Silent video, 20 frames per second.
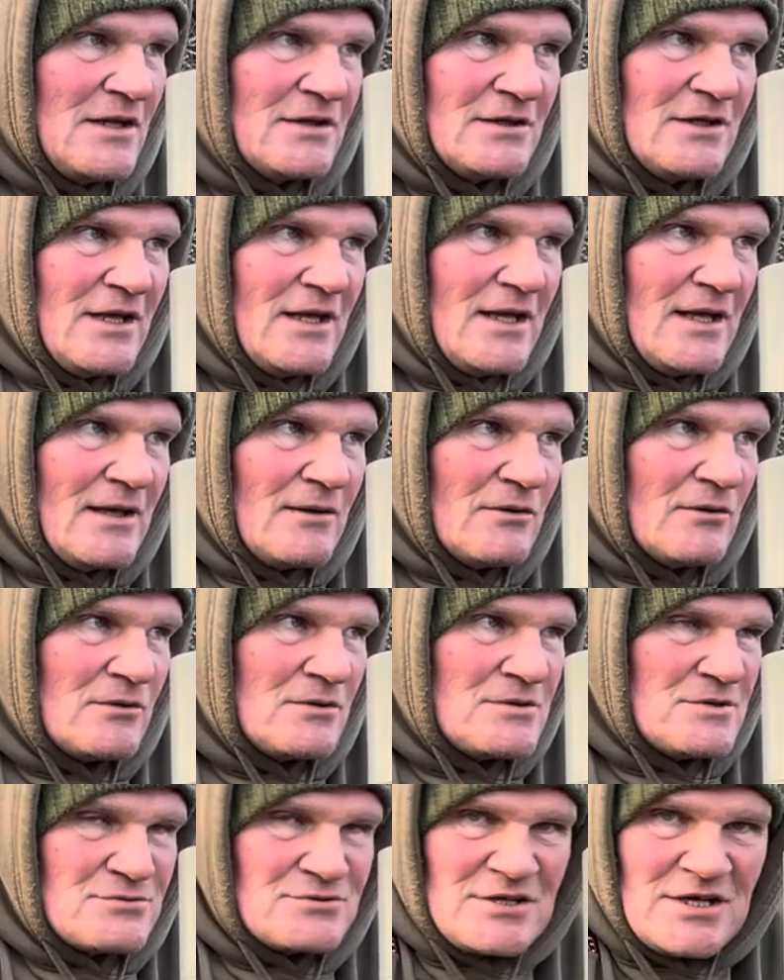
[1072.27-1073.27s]
yeah,
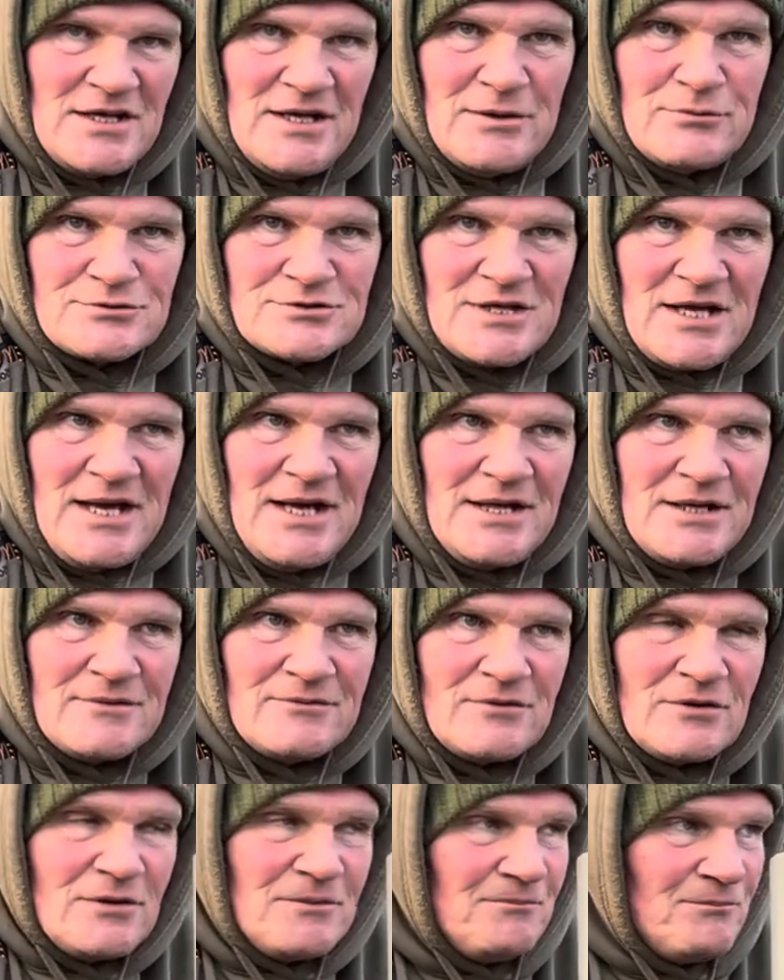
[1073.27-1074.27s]
it was ahead
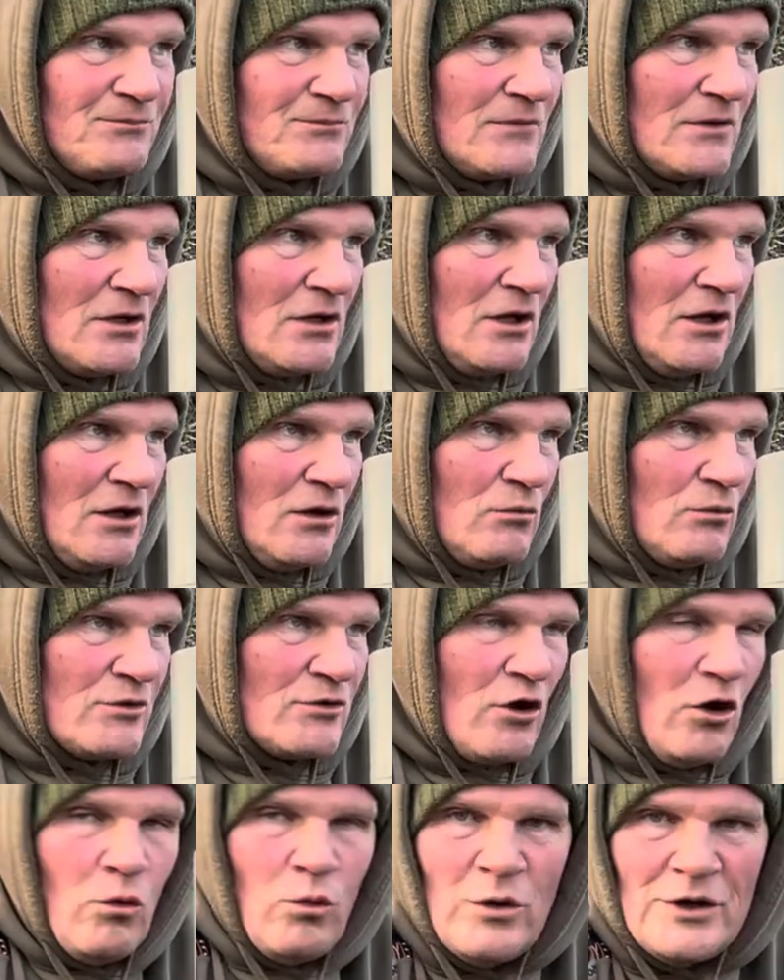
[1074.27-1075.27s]
of we
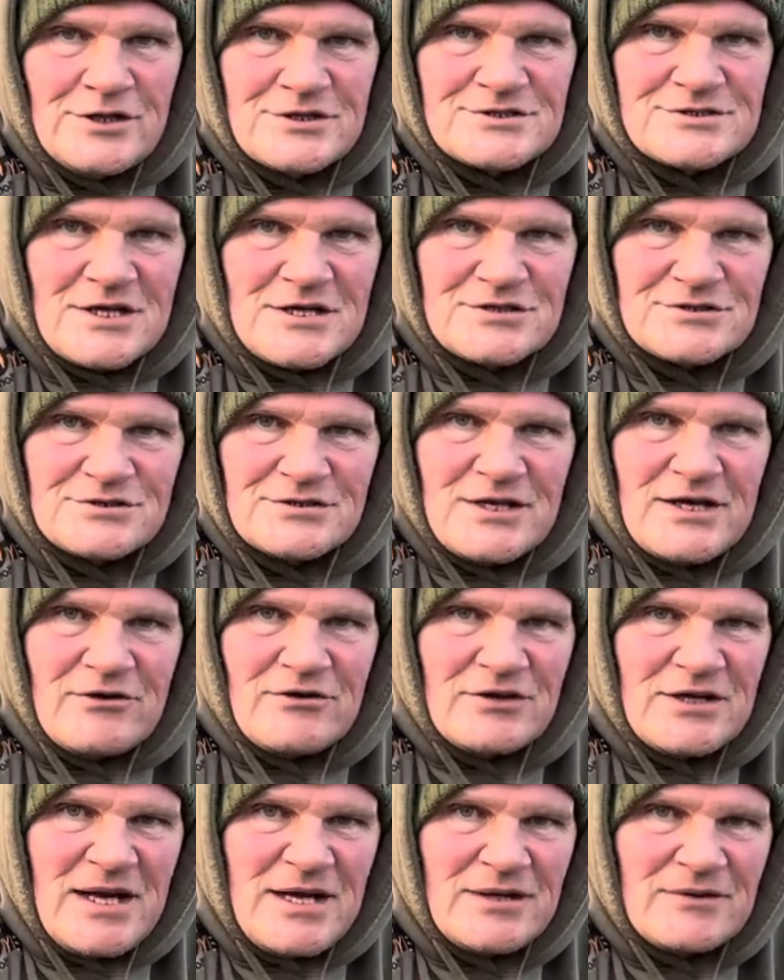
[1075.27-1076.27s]
got a week session there
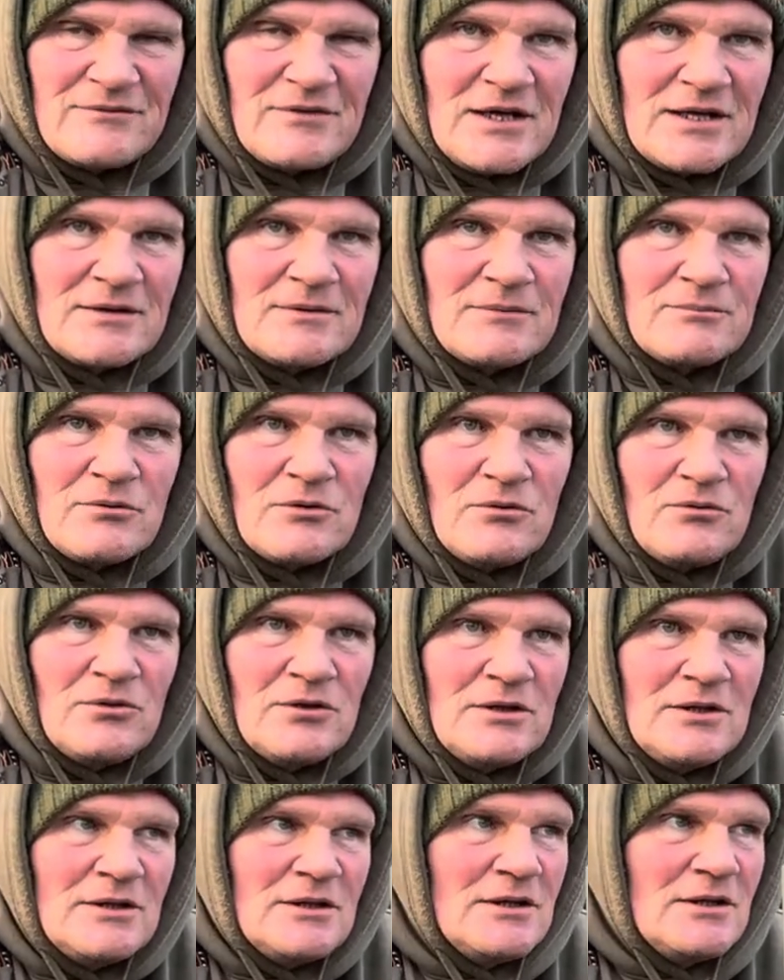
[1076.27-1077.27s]
at the end of April,
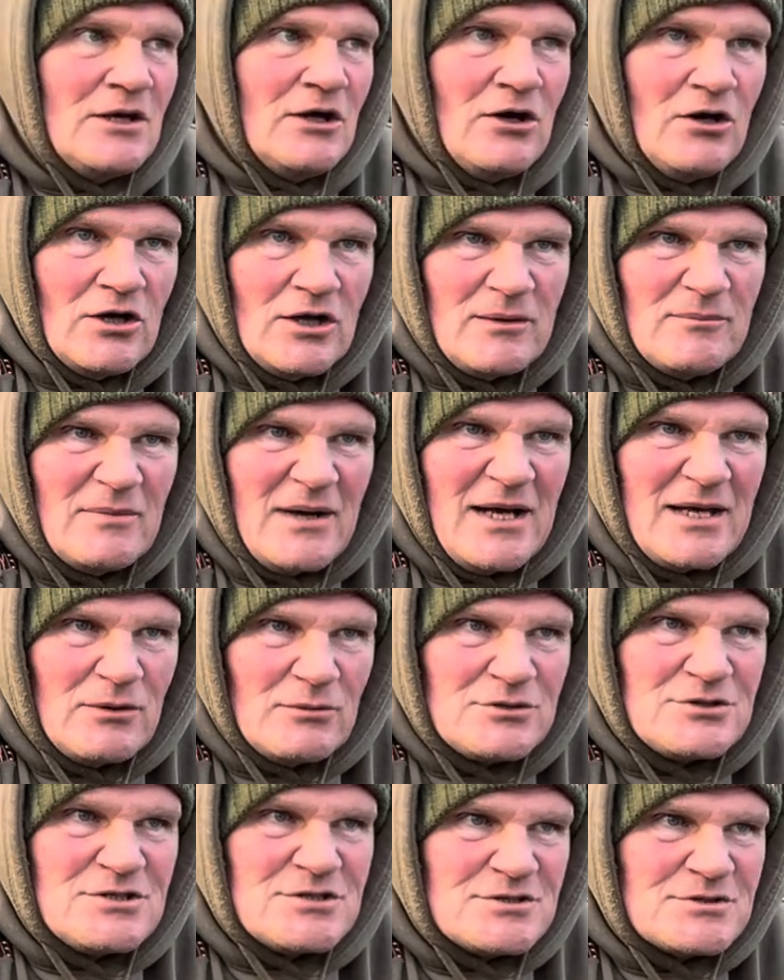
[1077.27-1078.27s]
early May,
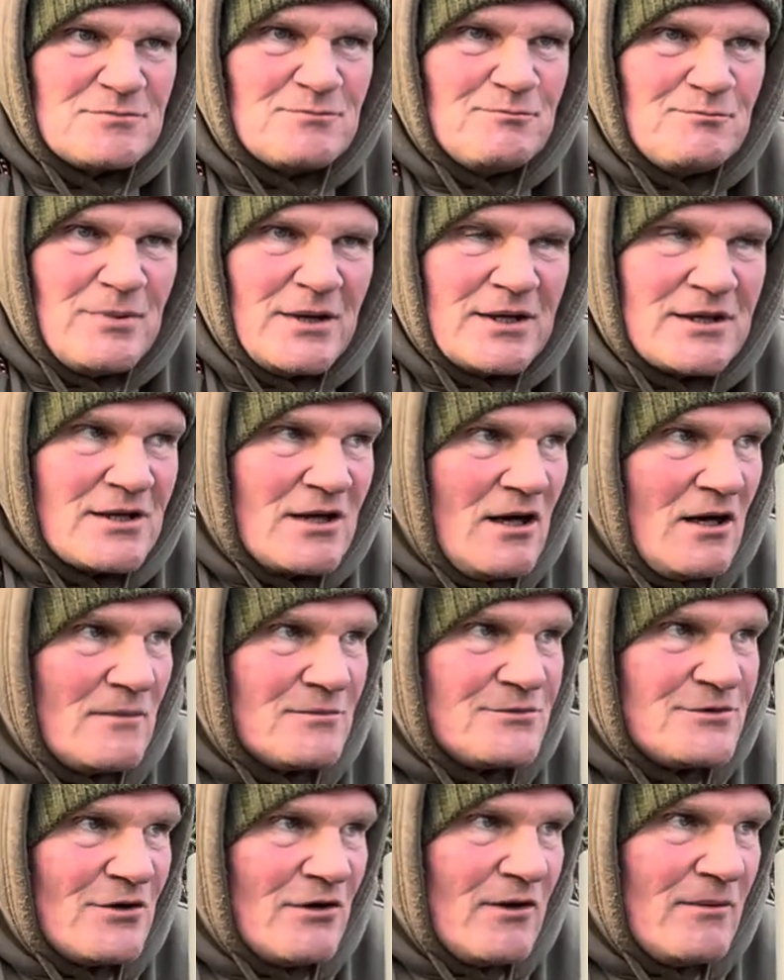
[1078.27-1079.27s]
which is big carp
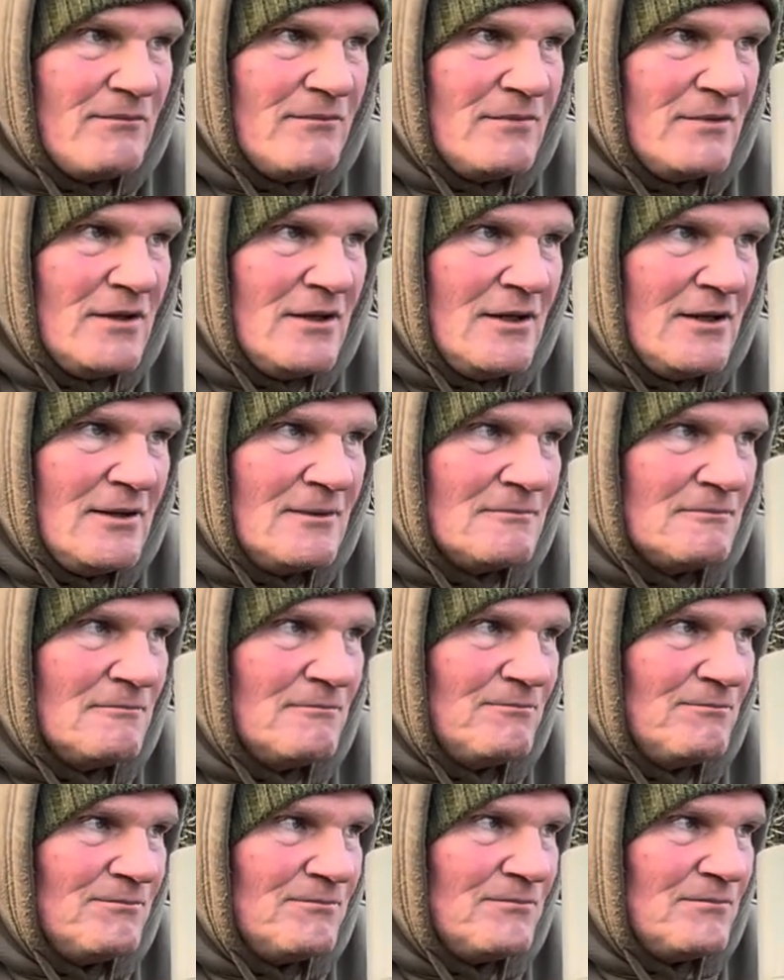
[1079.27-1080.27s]
time. I'm
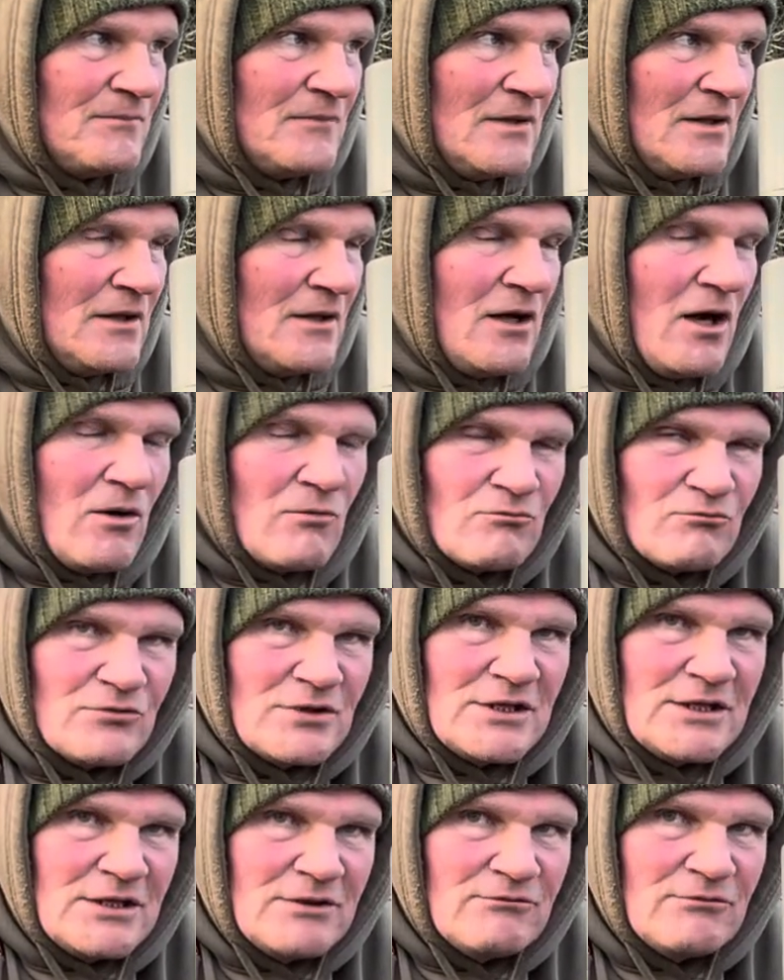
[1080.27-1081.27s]

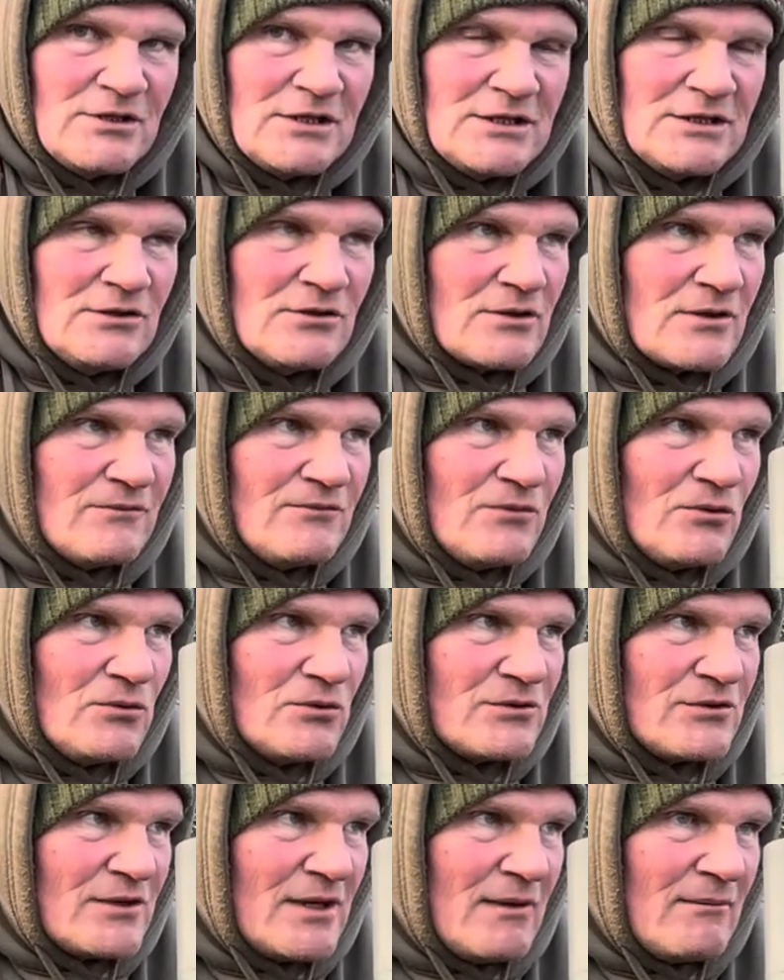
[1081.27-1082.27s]
really looking
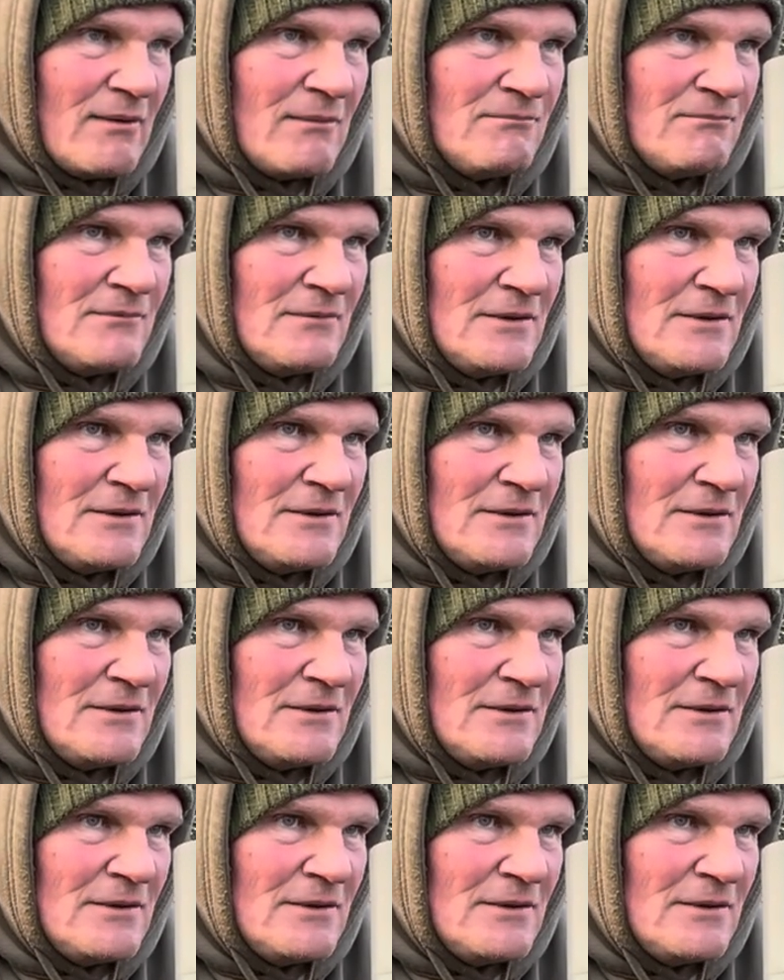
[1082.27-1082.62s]
forward to that one.